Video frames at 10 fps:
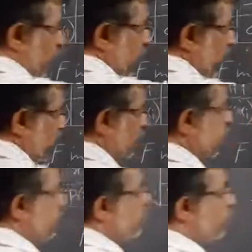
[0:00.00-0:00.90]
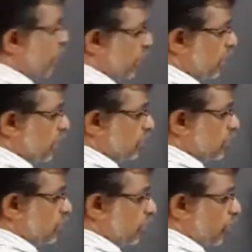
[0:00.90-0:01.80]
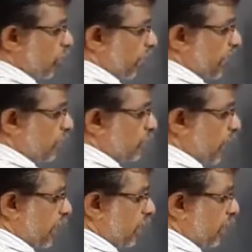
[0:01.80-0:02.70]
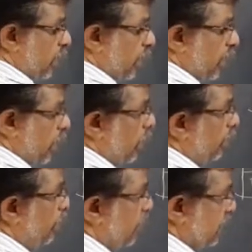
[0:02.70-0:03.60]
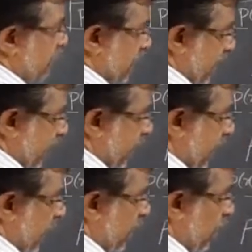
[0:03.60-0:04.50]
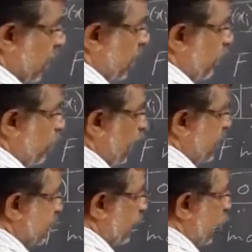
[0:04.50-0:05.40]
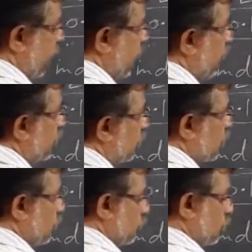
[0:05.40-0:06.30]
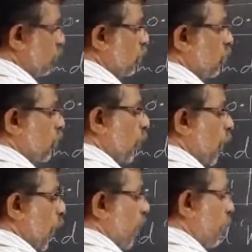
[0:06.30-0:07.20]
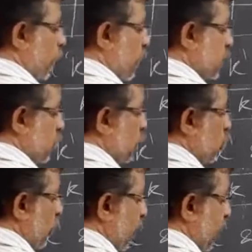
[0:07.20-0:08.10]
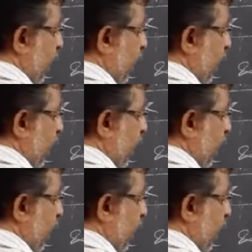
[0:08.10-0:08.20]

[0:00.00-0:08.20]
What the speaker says: all these must be 1. So 0.1 plus K plus 0.2 plus 2K